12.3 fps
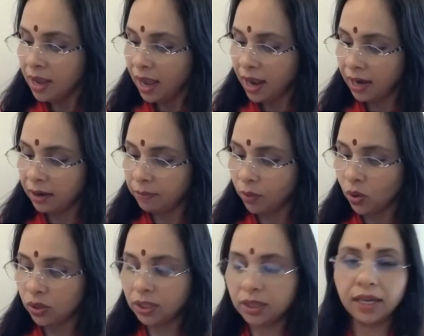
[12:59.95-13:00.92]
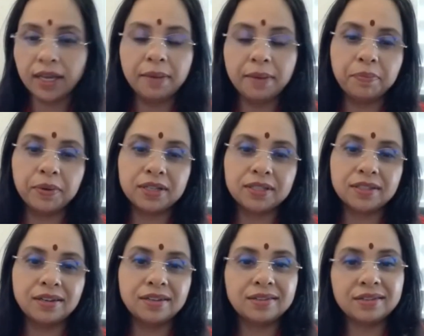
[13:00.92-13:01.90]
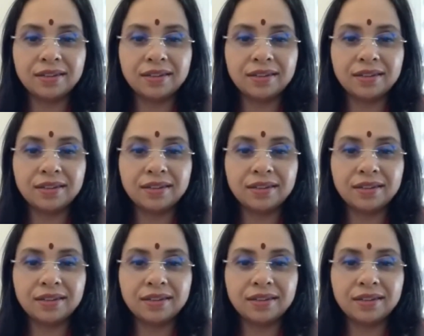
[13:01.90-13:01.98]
and both the impersonalist